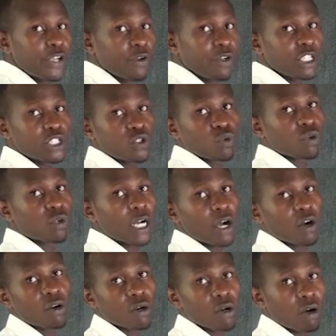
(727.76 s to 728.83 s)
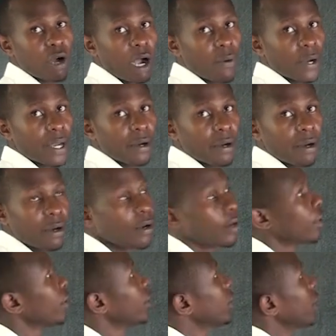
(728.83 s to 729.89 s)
The units would now go away.